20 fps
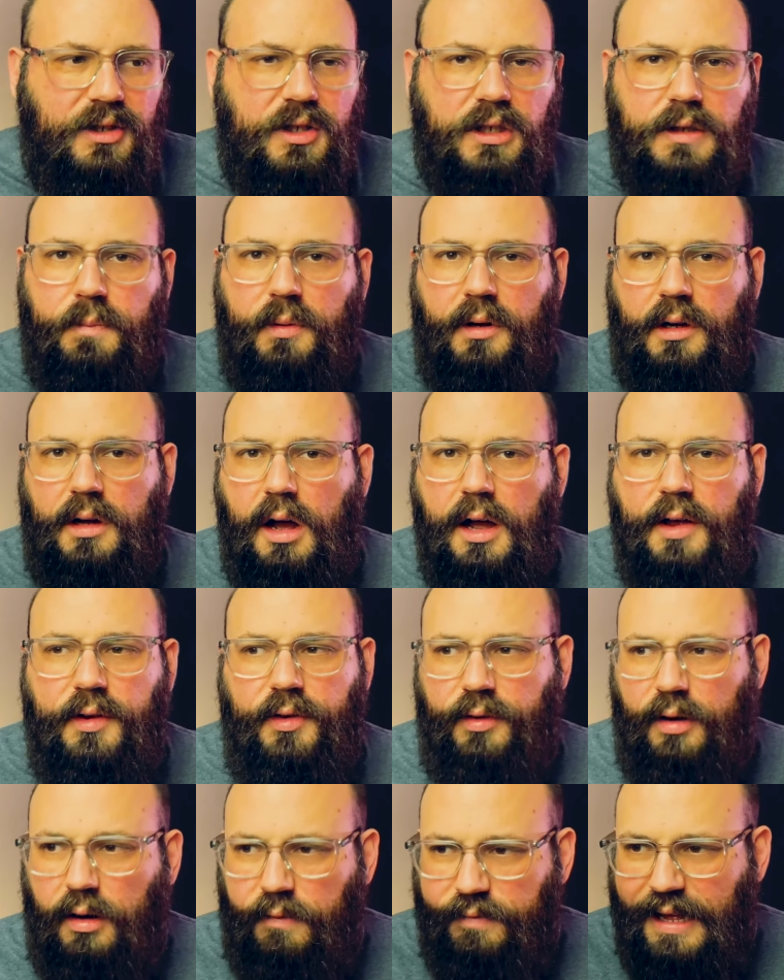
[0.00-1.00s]
that's just
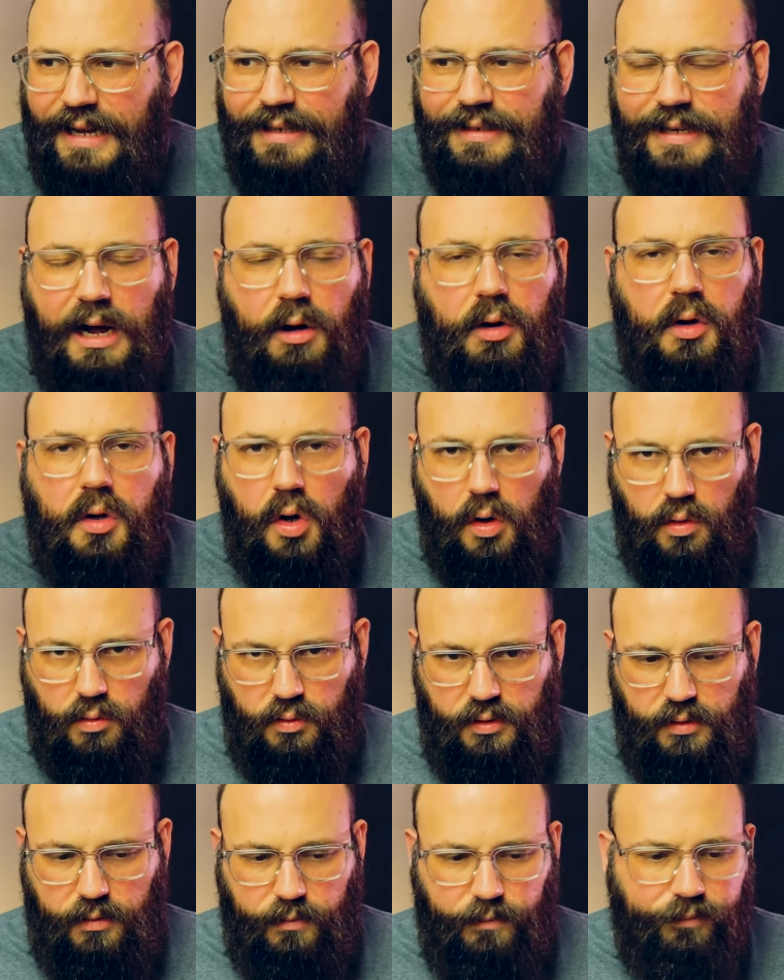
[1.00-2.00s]
because of that's how it
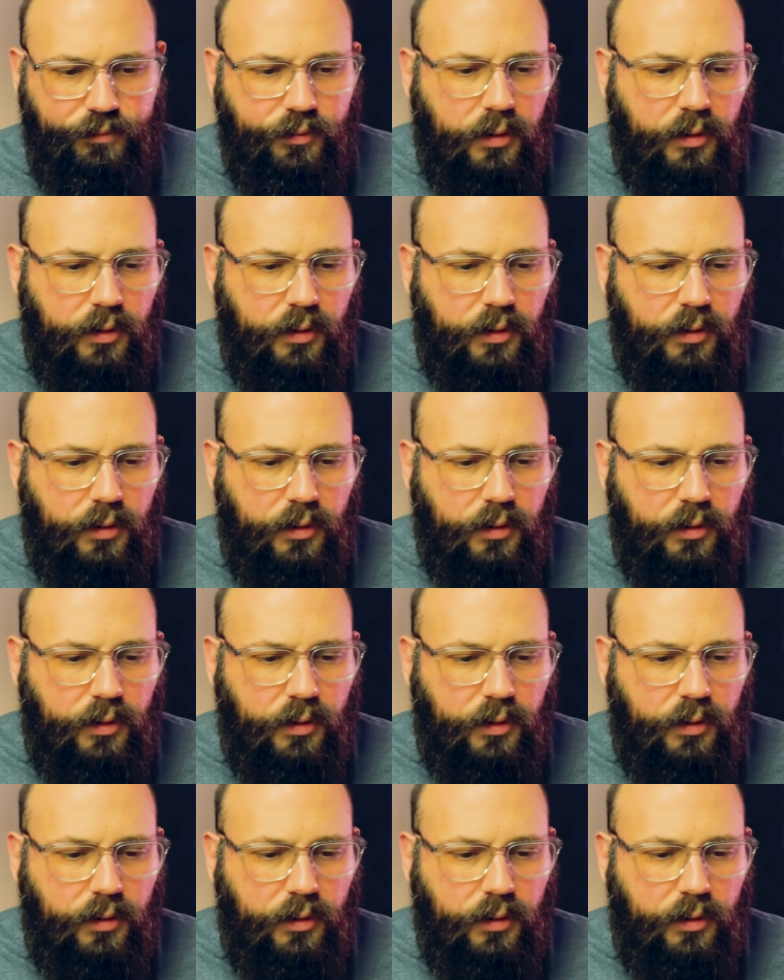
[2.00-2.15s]
goes.